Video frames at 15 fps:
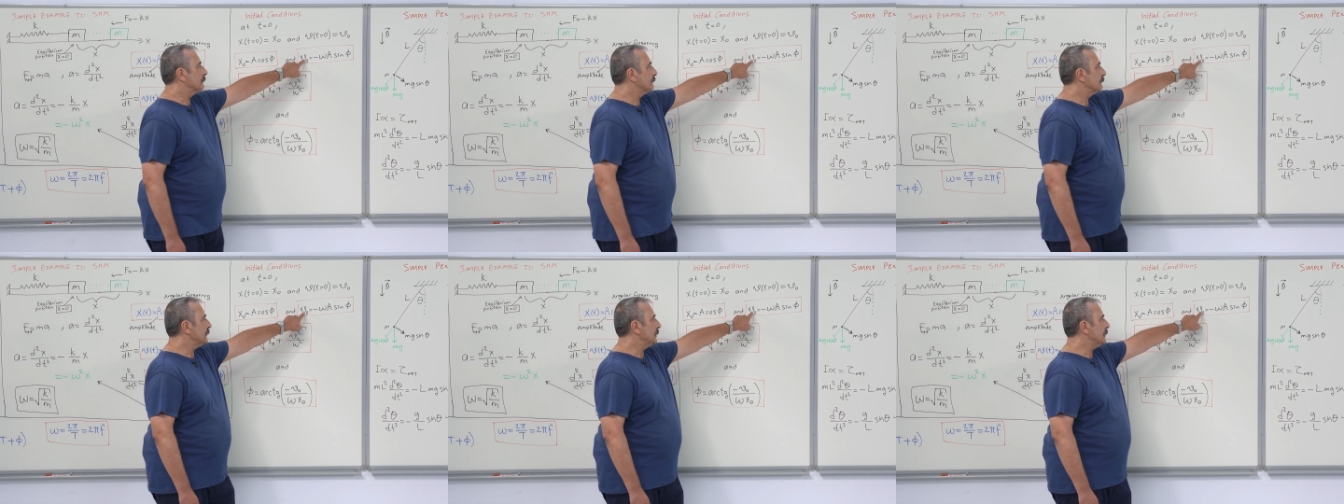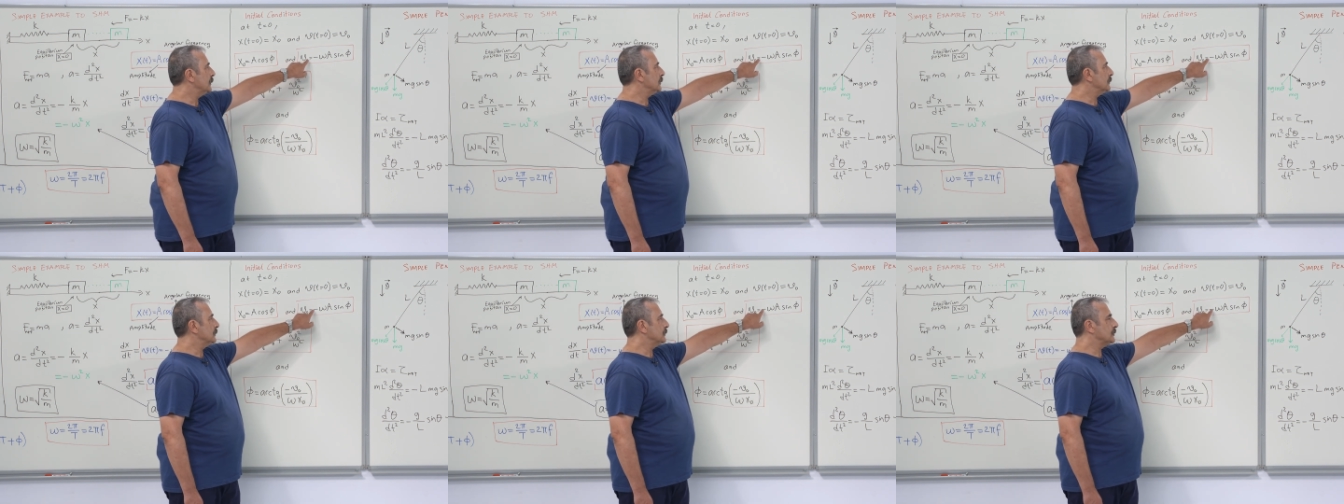v
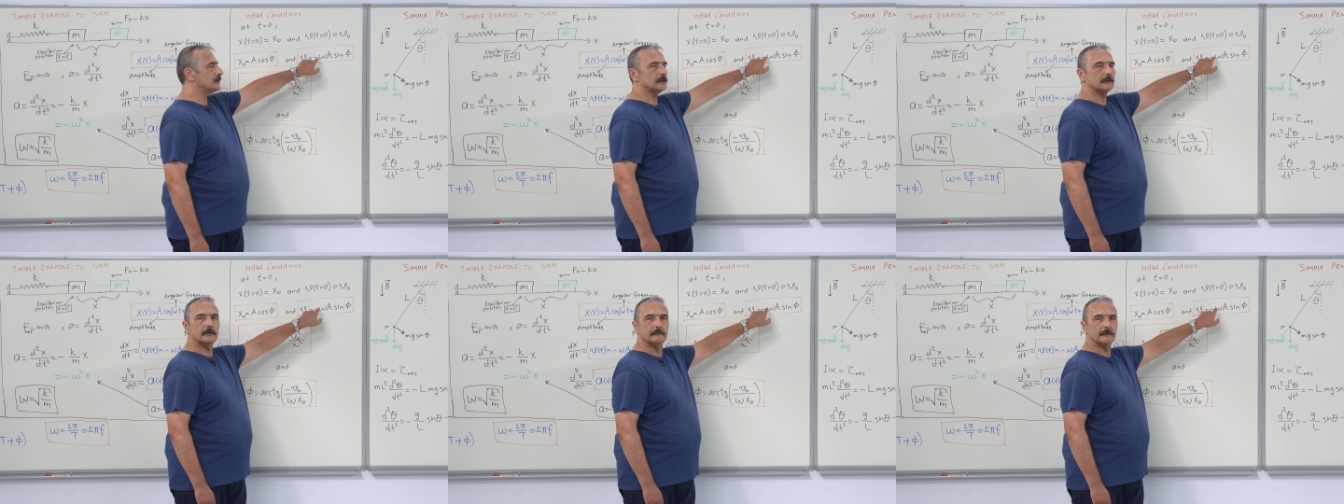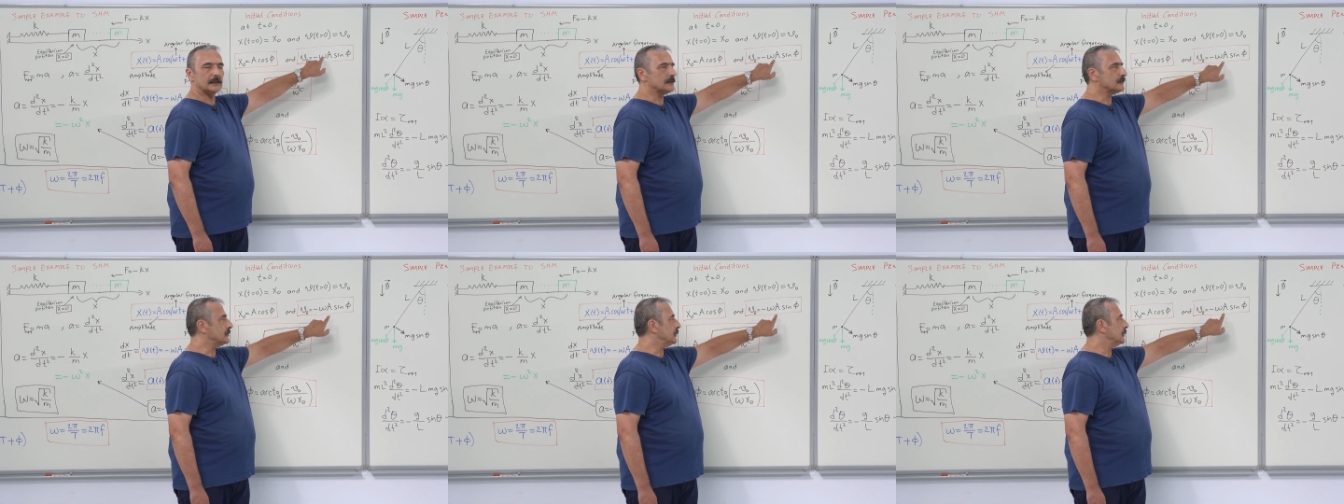naught initial
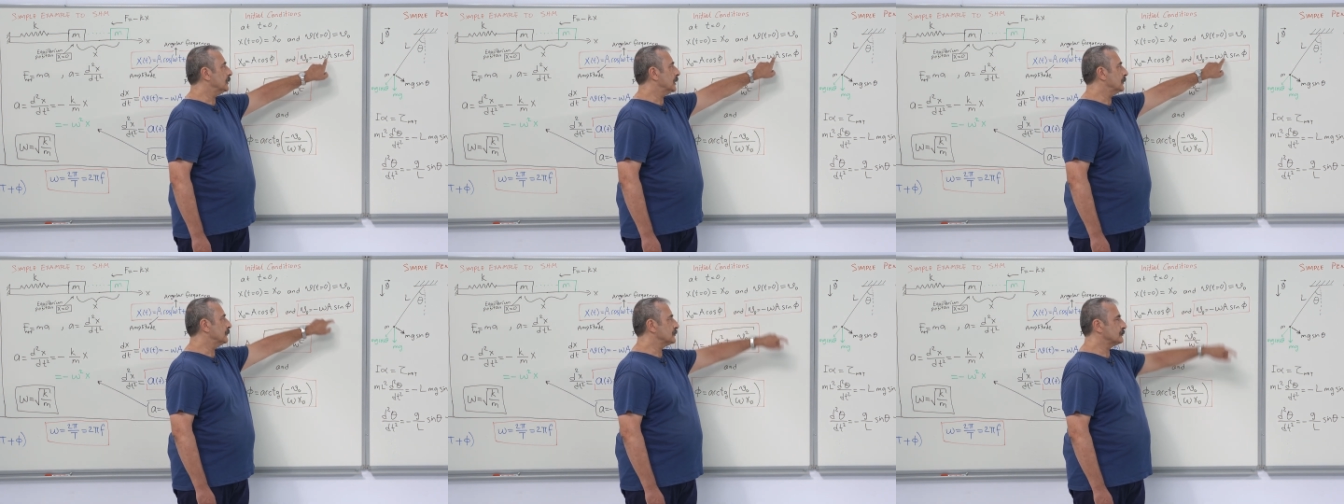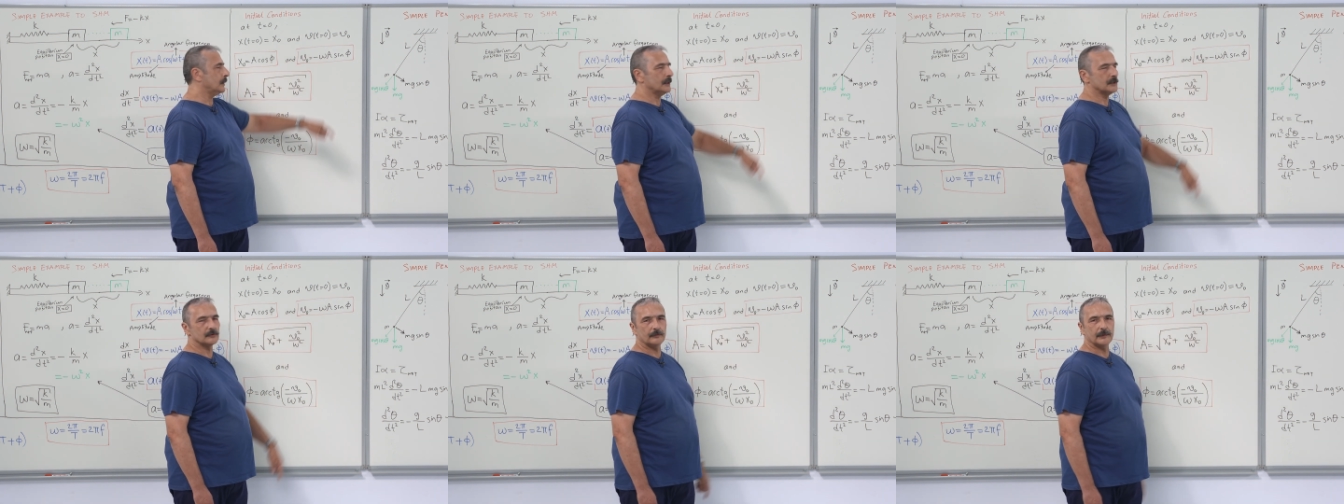velocity equals
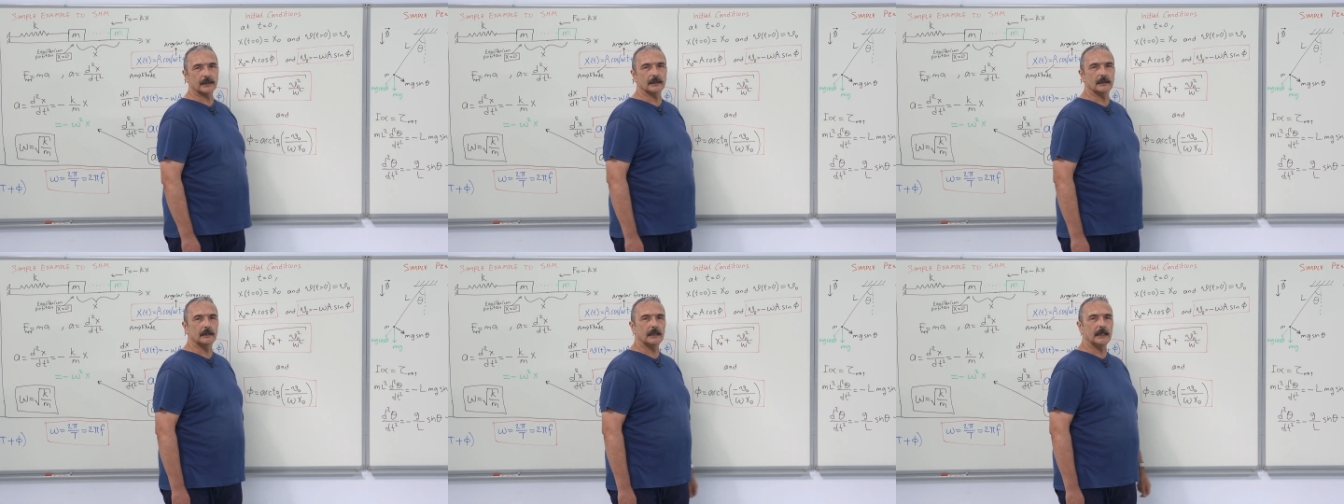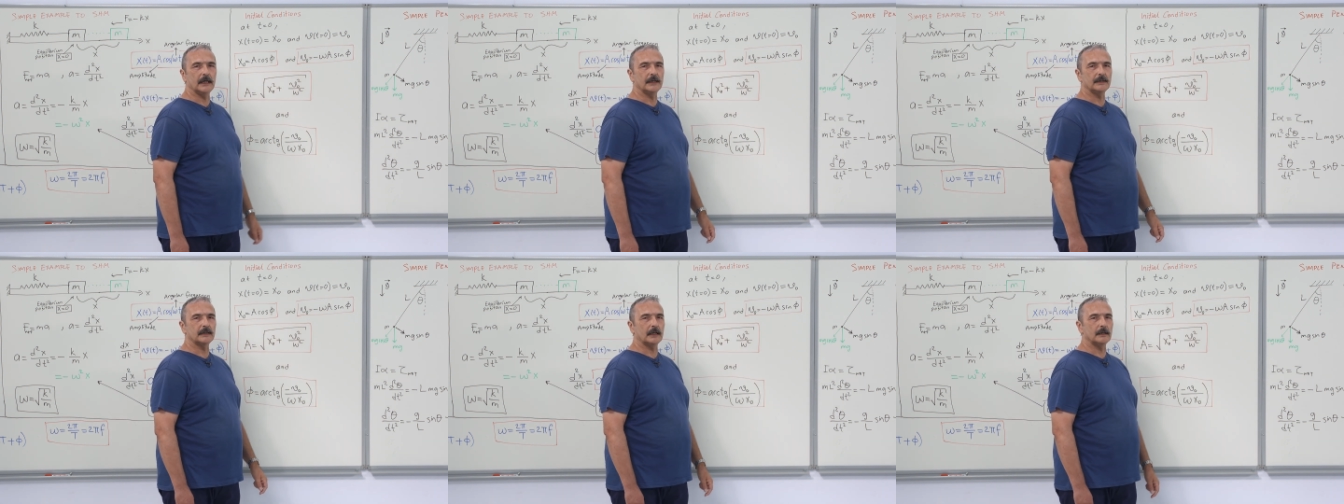minus omega
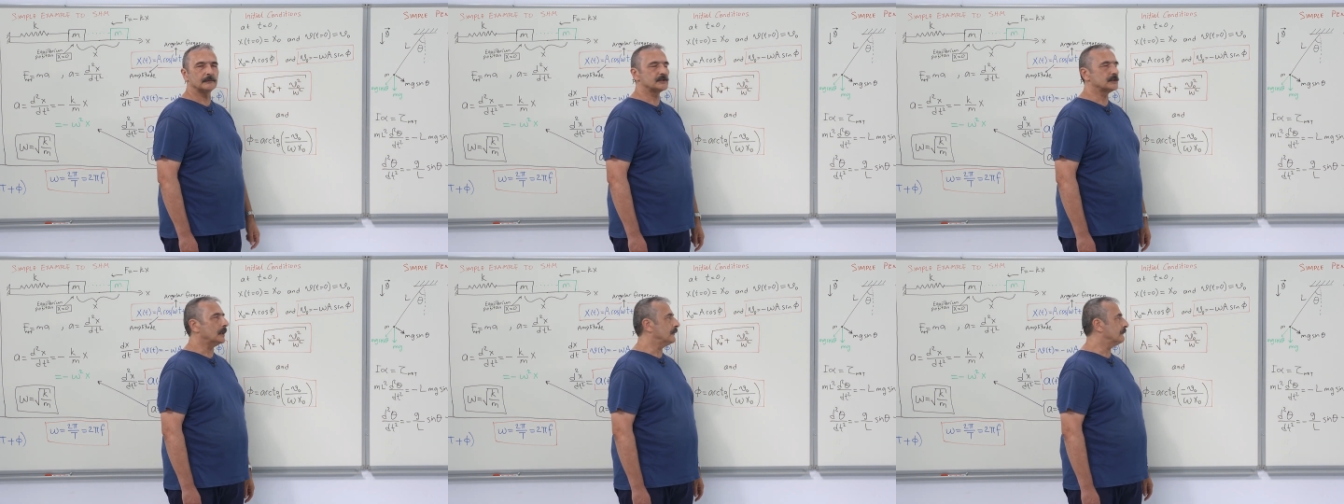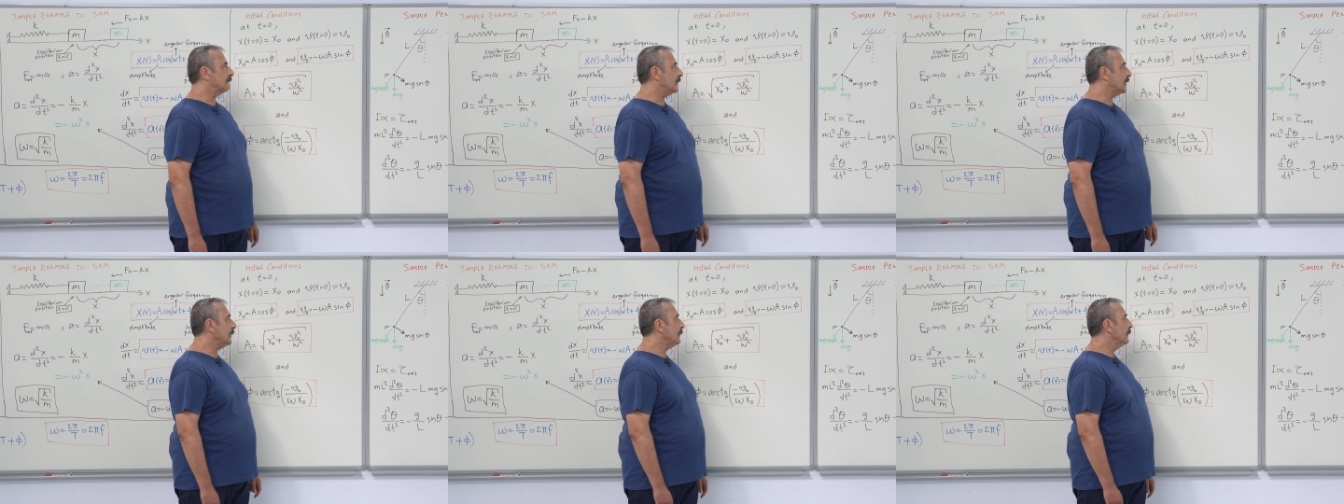a times sine
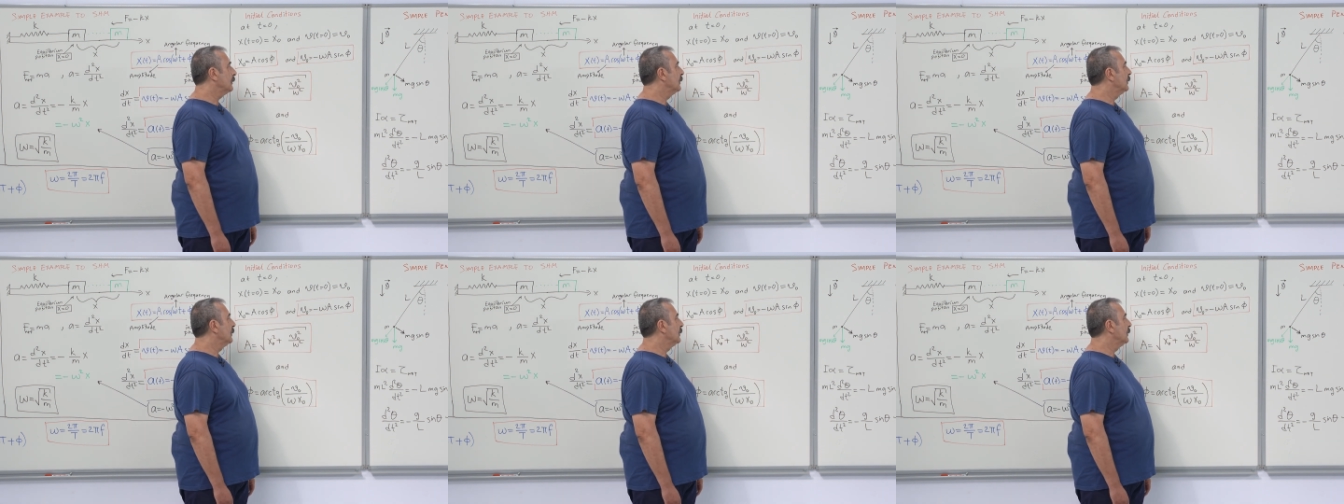phi.